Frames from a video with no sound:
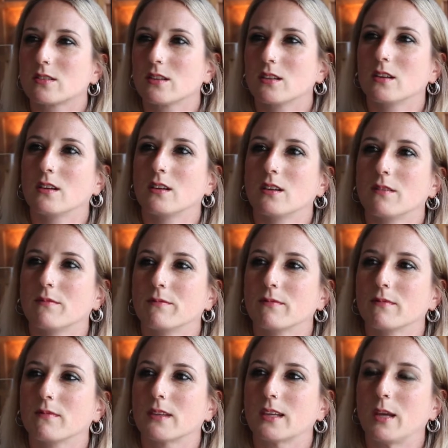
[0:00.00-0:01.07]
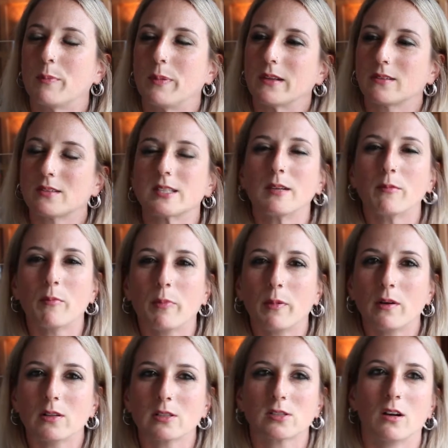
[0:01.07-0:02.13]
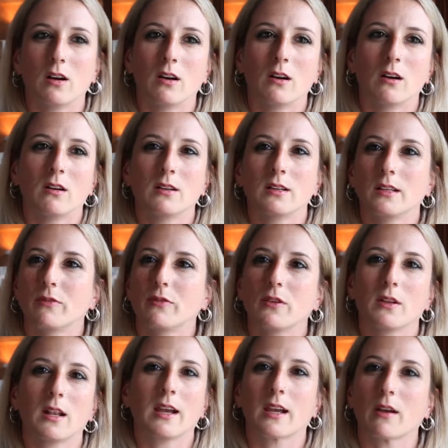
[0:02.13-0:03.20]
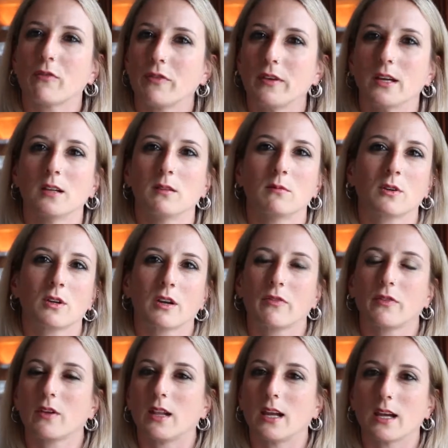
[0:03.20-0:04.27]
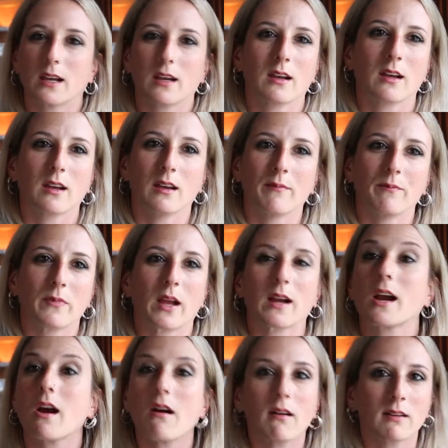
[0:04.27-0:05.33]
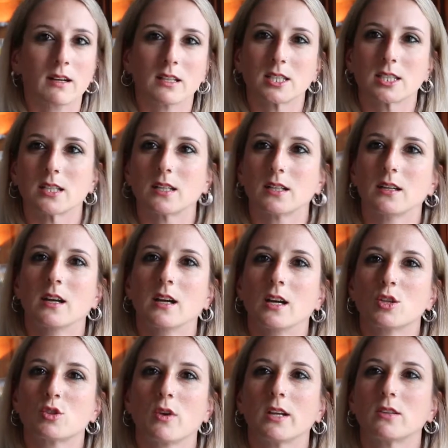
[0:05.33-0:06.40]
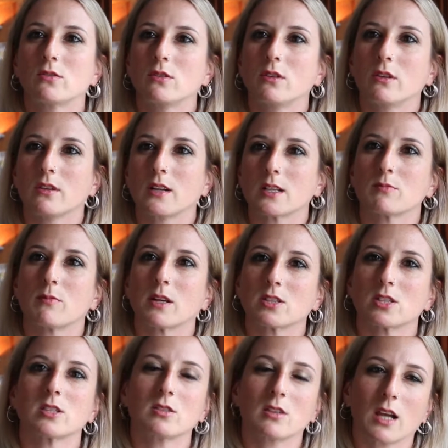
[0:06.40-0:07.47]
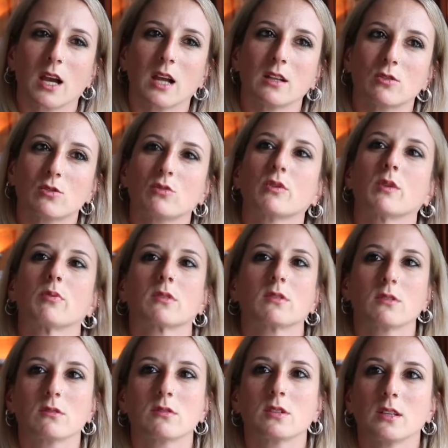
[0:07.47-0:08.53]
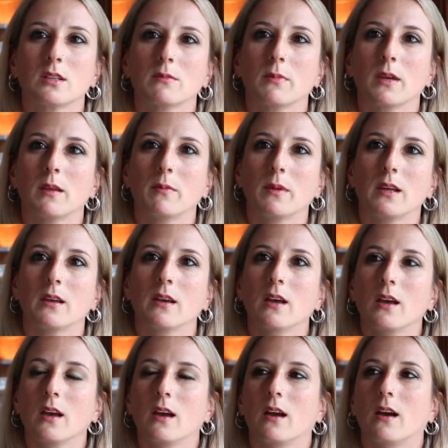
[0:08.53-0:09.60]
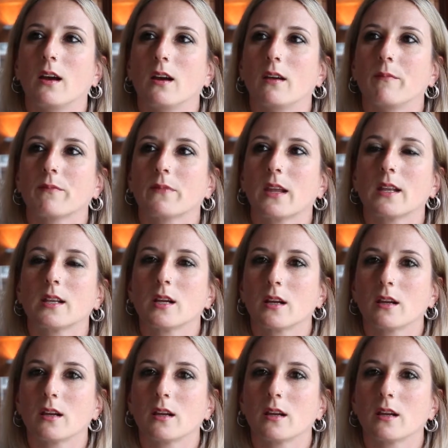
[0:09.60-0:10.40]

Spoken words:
Just keep it simple. So if you like a film or if you like a character, try to learn as much as you can to reproduce it. Maybe get